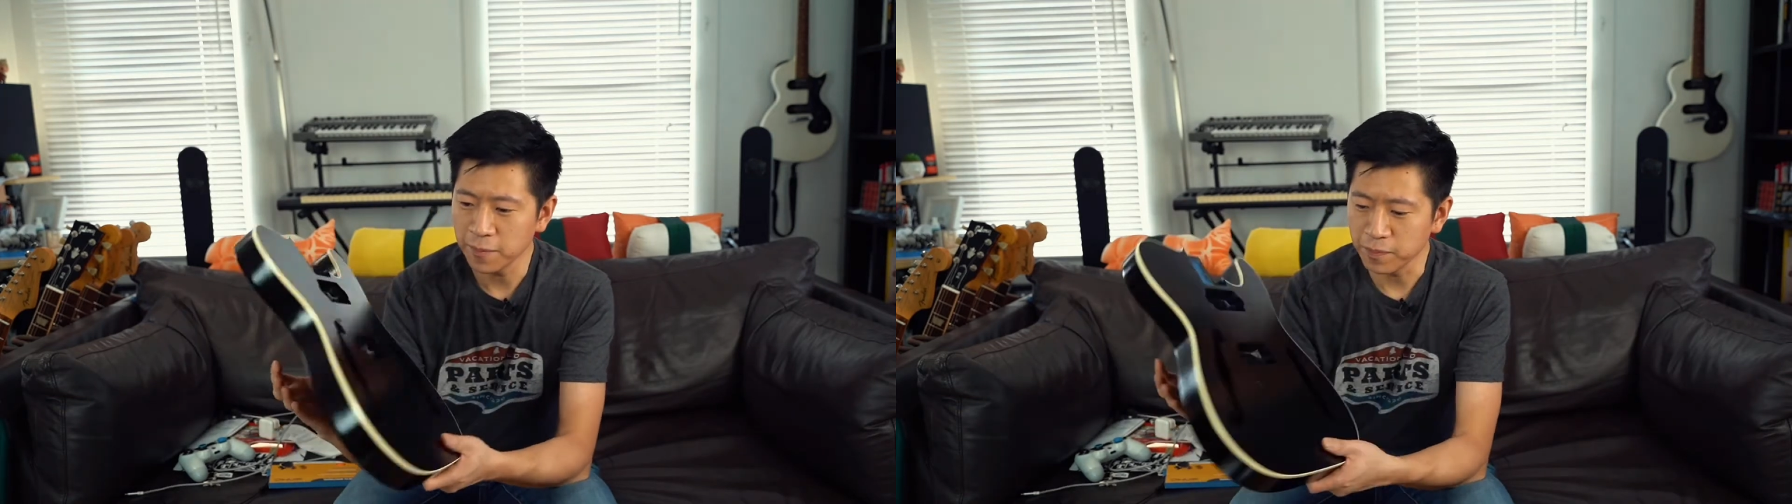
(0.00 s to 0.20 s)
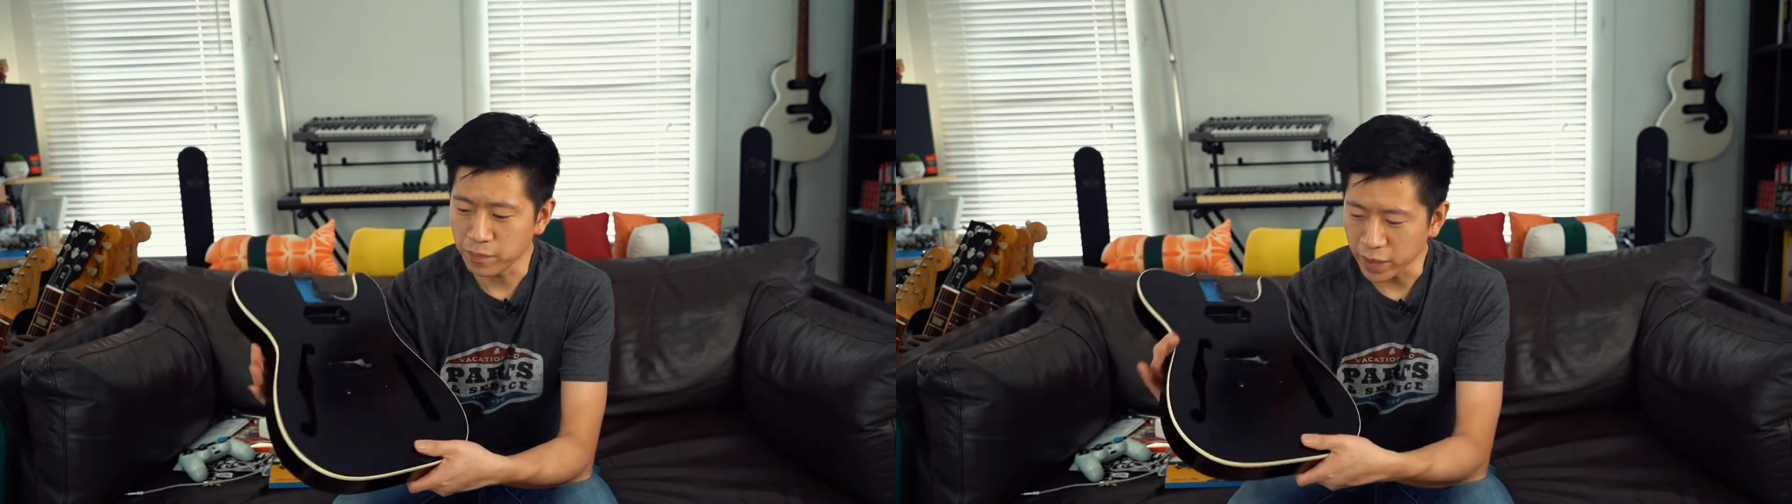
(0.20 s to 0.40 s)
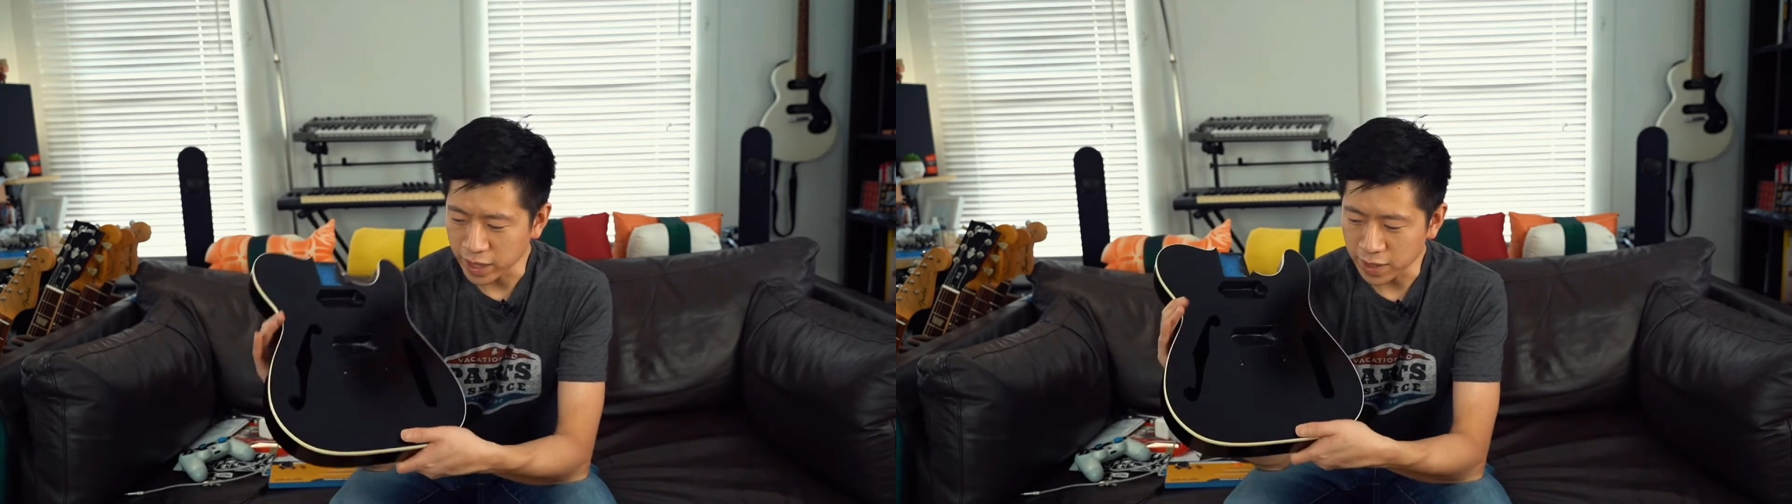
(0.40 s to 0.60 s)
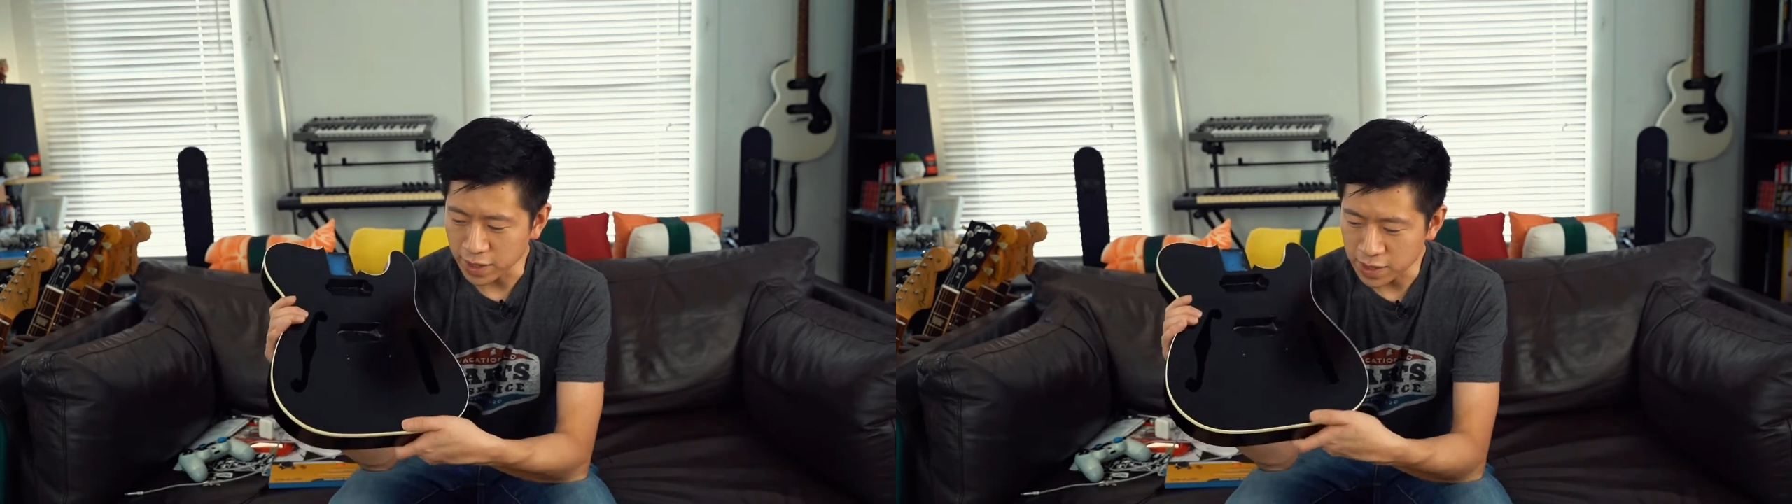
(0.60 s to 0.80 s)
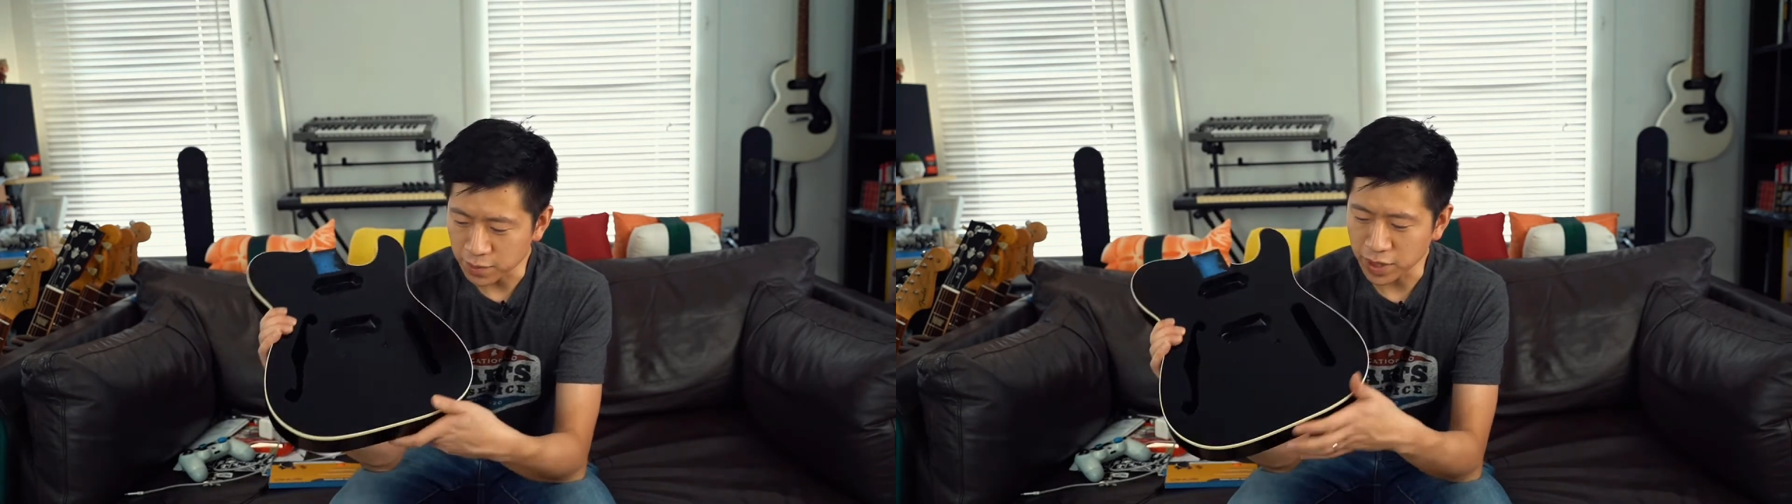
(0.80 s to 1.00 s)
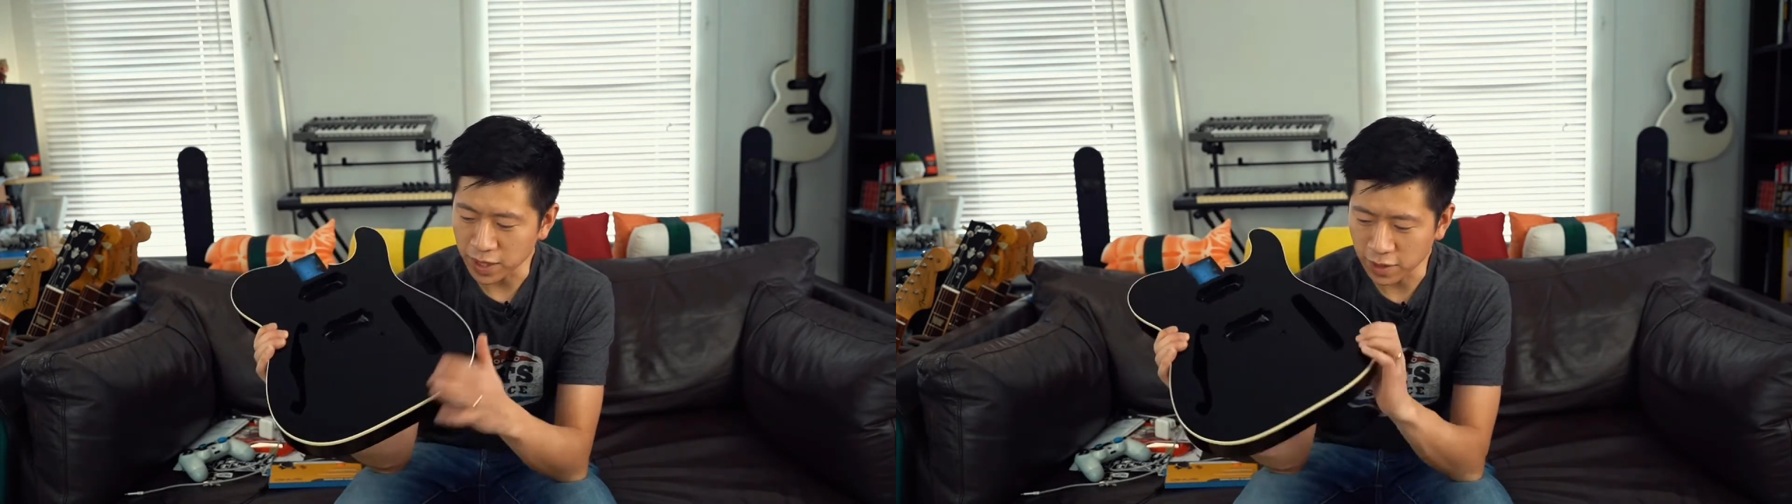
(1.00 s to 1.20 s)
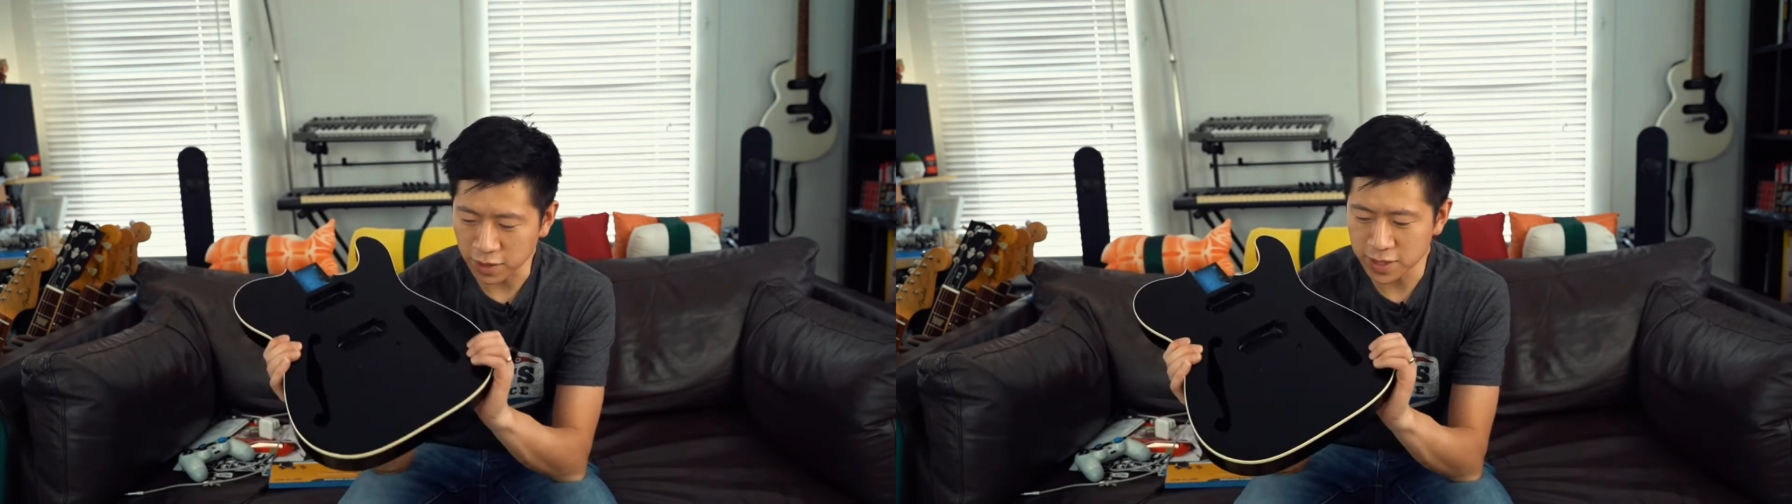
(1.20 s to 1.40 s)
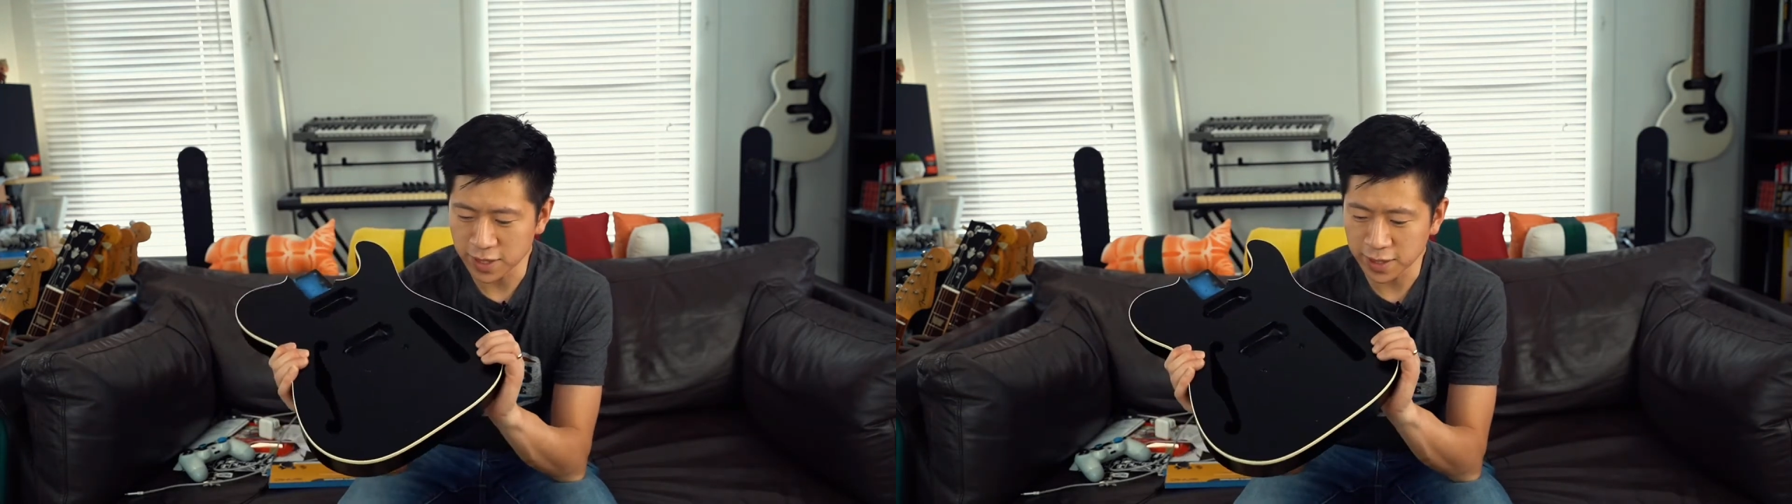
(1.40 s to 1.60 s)
make this a bit
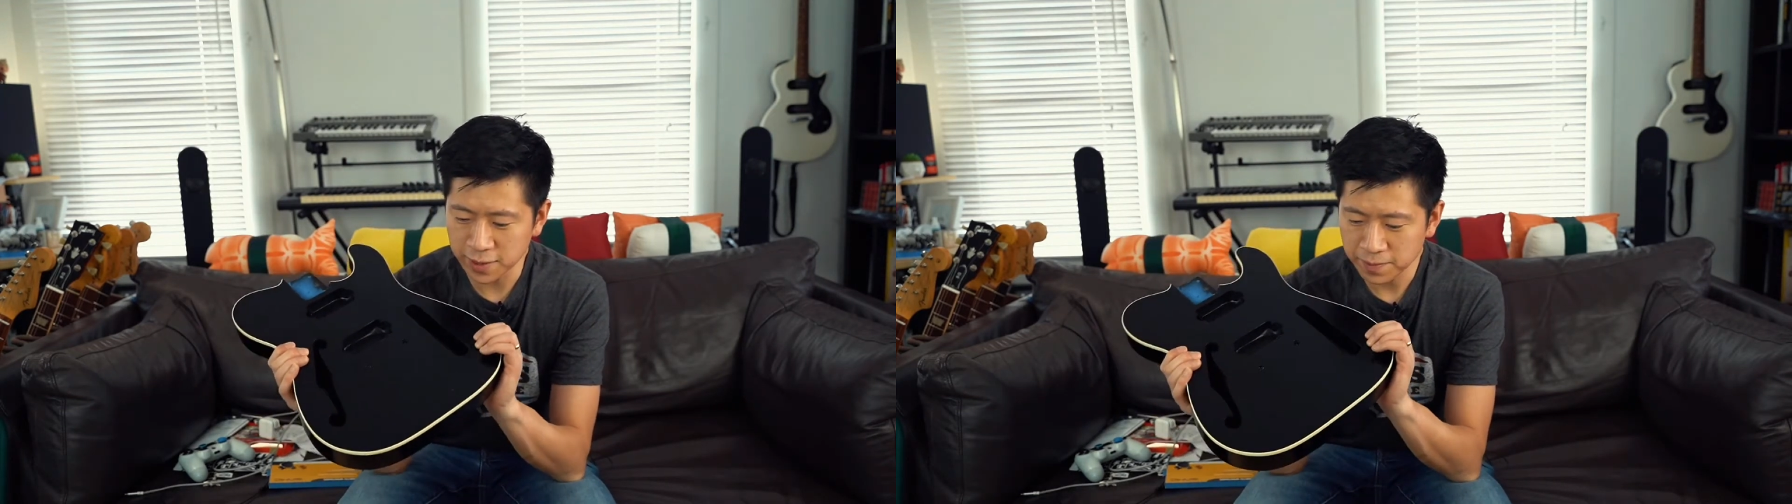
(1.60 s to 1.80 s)
glossier.